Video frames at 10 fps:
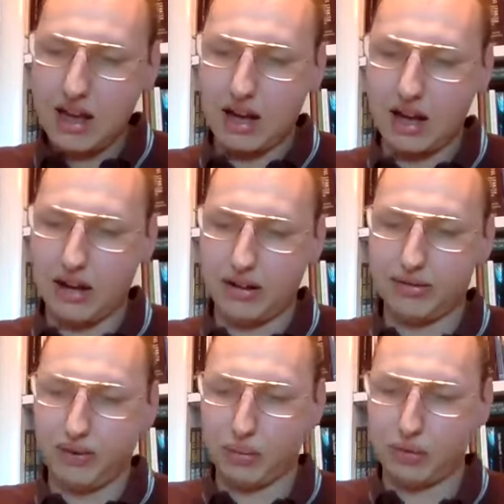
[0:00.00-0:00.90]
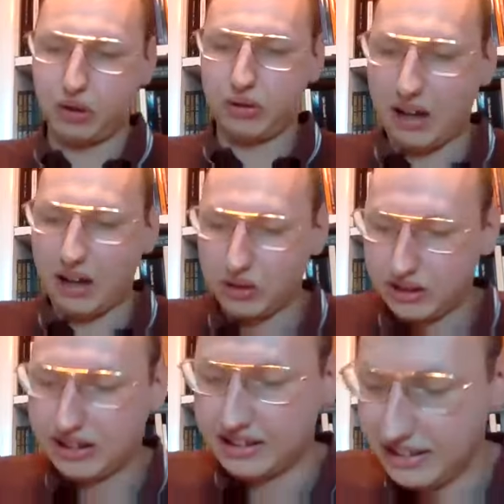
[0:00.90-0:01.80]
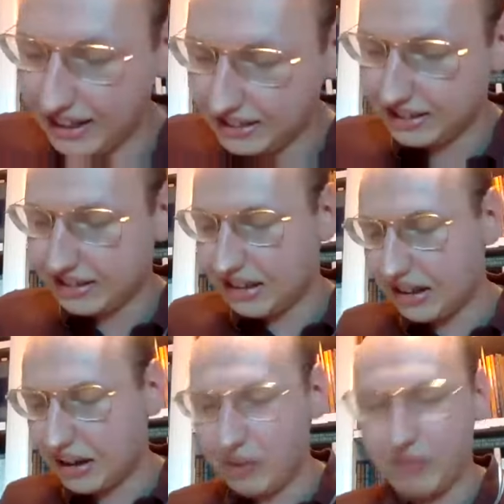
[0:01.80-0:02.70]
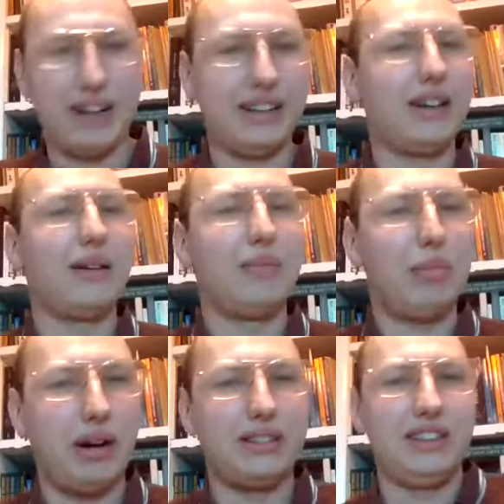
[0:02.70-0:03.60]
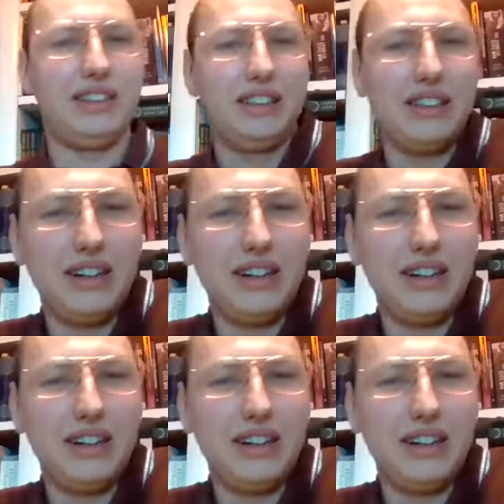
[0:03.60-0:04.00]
from 2006, when the party